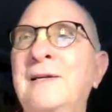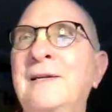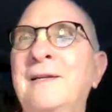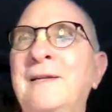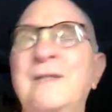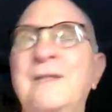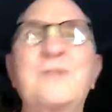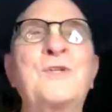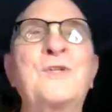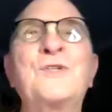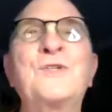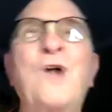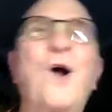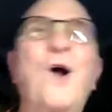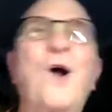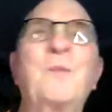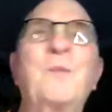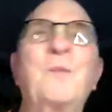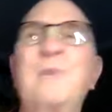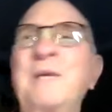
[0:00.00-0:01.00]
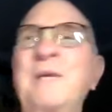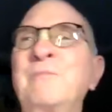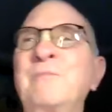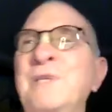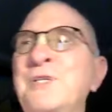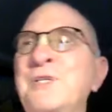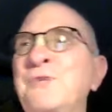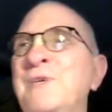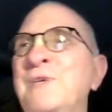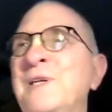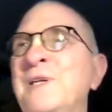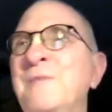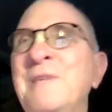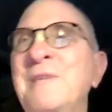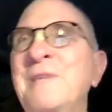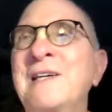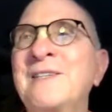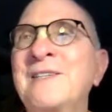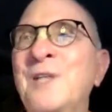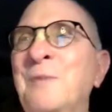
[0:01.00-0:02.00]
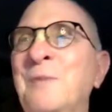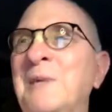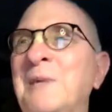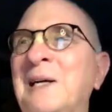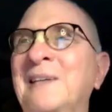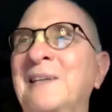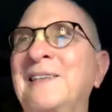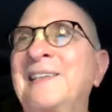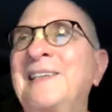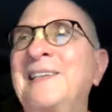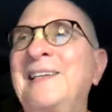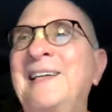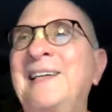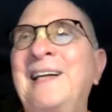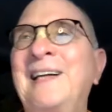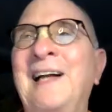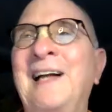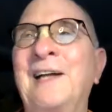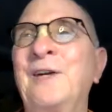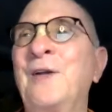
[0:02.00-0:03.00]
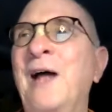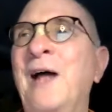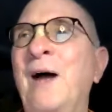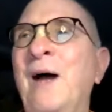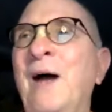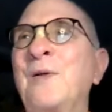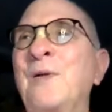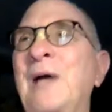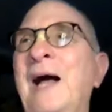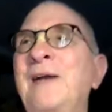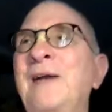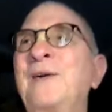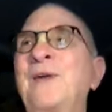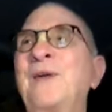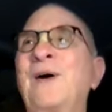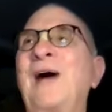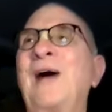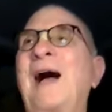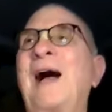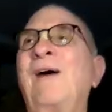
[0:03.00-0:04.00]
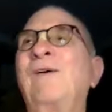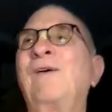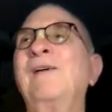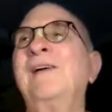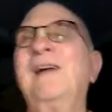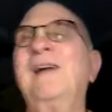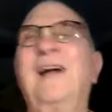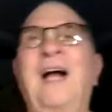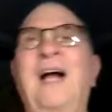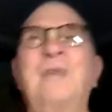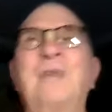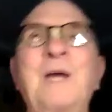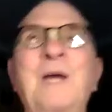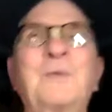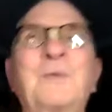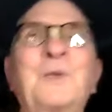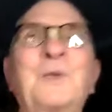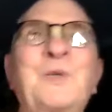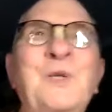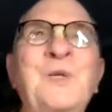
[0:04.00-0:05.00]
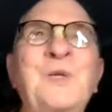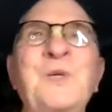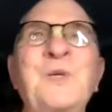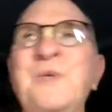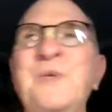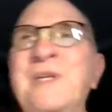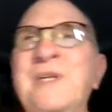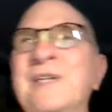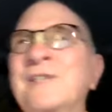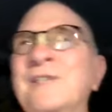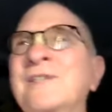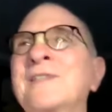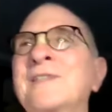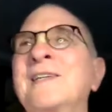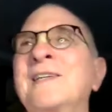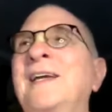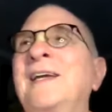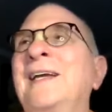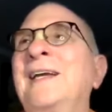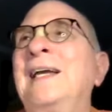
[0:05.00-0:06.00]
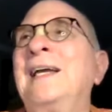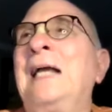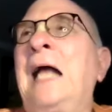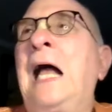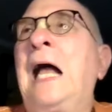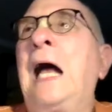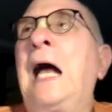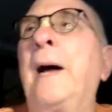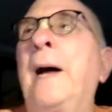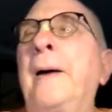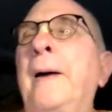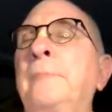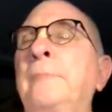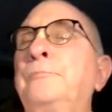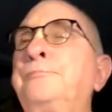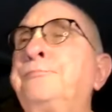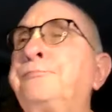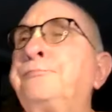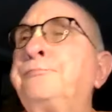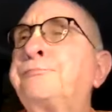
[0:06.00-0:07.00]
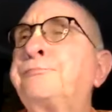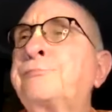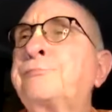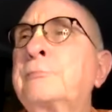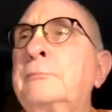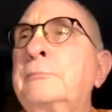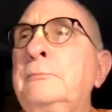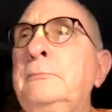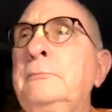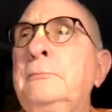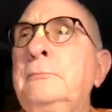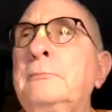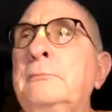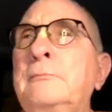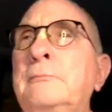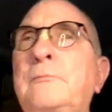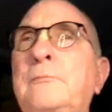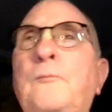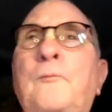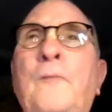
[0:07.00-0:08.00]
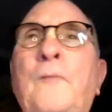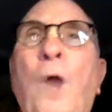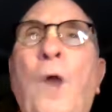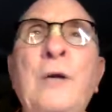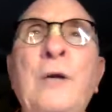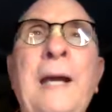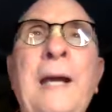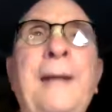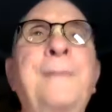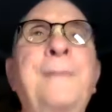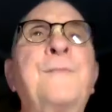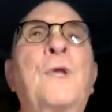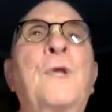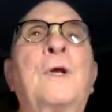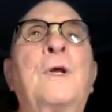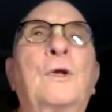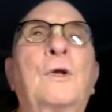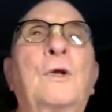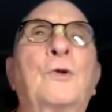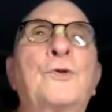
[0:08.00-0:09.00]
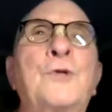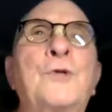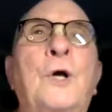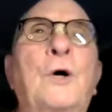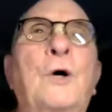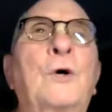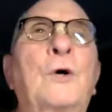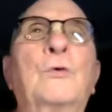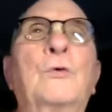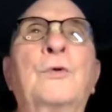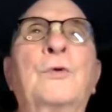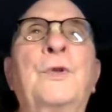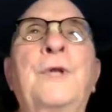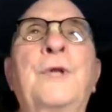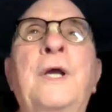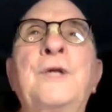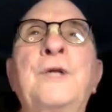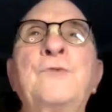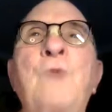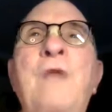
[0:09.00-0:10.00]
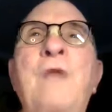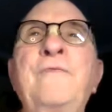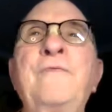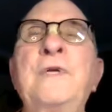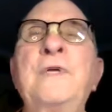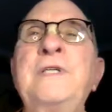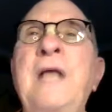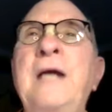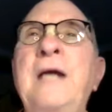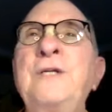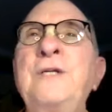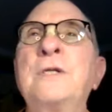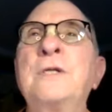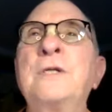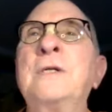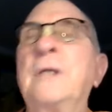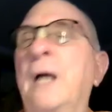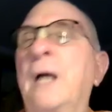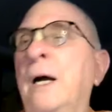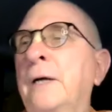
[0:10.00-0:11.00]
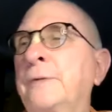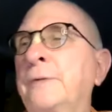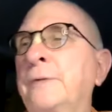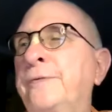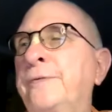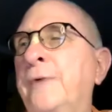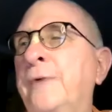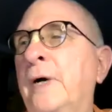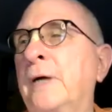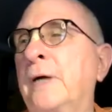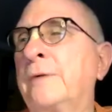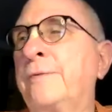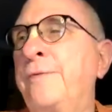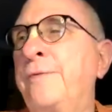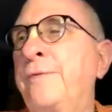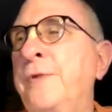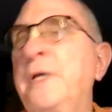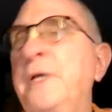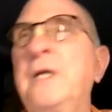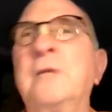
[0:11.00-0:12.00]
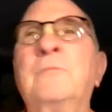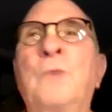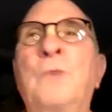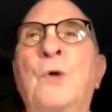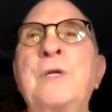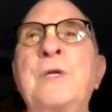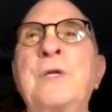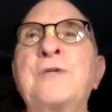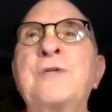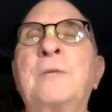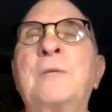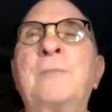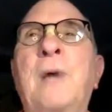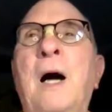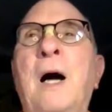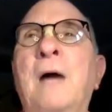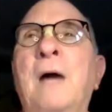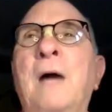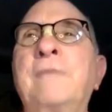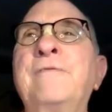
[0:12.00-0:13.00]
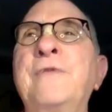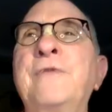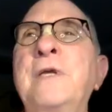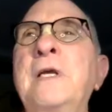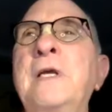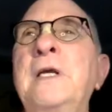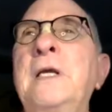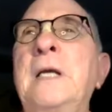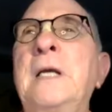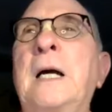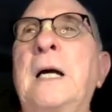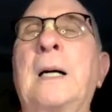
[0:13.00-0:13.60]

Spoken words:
This is all a big mystery to me somehow. I don't know how I'm able to do this. Um, okay. So his refutation of the monism of the